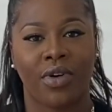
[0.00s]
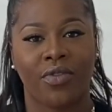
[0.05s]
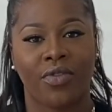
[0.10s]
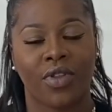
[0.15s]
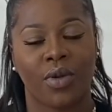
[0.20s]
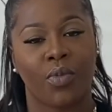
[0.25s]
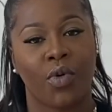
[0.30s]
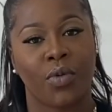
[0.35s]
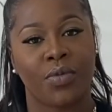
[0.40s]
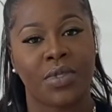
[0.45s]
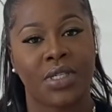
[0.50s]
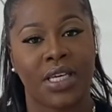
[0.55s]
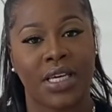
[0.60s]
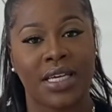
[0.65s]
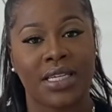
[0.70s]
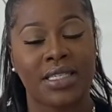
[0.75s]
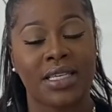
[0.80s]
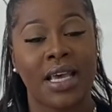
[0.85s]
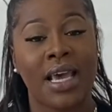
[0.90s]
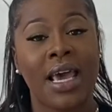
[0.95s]
for the property
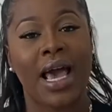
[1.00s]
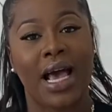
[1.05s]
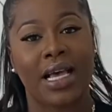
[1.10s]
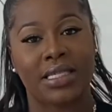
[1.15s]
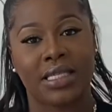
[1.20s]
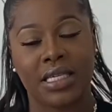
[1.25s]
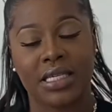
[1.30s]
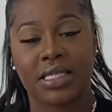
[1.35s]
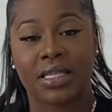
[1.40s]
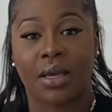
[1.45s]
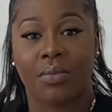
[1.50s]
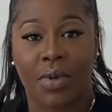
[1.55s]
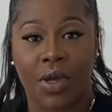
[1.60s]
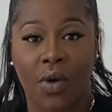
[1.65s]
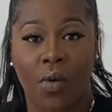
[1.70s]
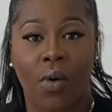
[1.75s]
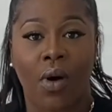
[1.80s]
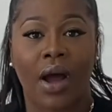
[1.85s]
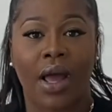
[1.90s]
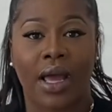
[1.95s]
is, as these can be
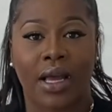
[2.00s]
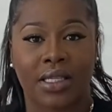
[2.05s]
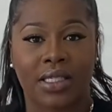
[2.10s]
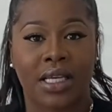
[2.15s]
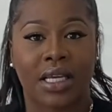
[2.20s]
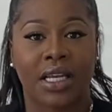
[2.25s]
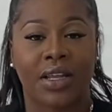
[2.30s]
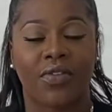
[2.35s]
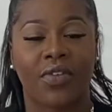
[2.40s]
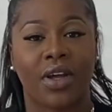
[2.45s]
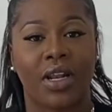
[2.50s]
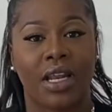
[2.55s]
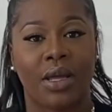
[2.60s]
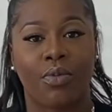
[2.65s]
quite significantly